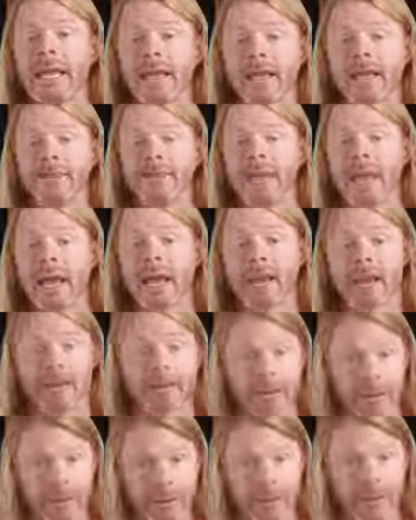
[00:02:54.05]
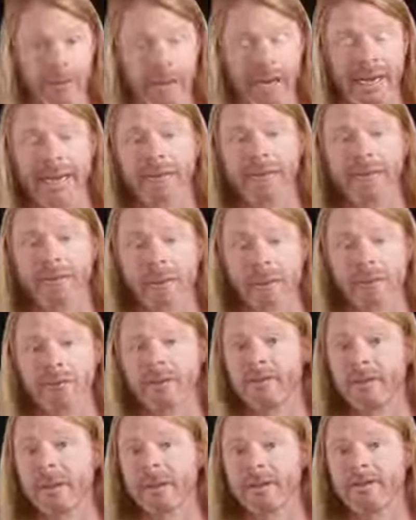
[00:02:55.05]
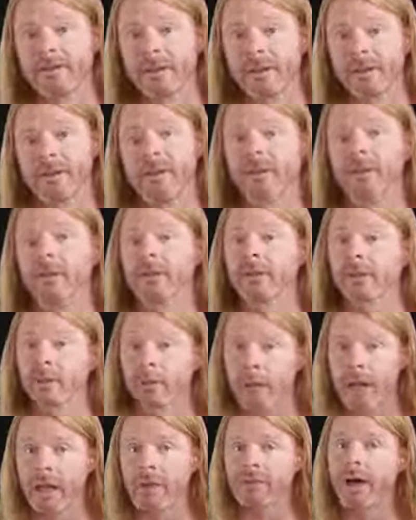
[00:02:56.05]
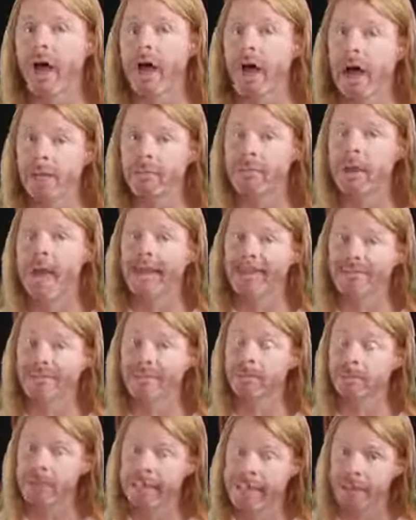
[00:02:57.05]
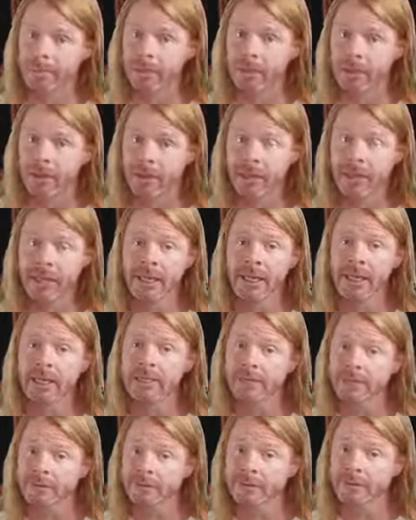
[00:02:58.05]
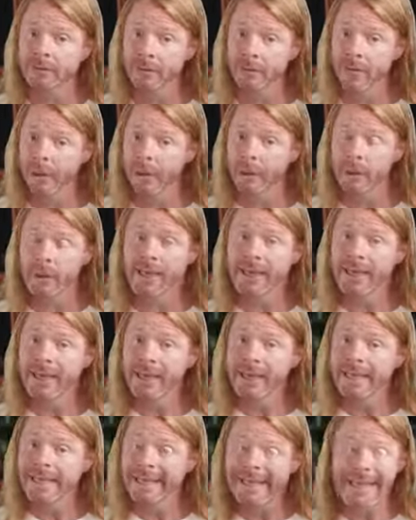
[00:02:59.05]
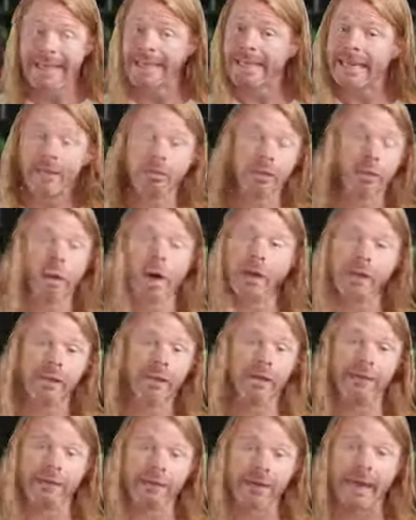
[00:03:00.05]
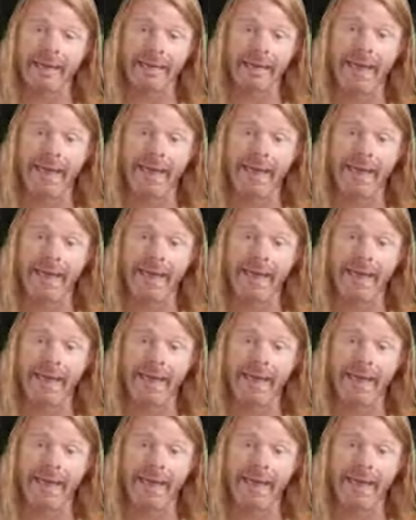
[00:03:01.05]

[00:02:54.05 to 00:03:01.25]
inside a restaurant in close proximity with 12 unmasked people, just know he didn't want you to find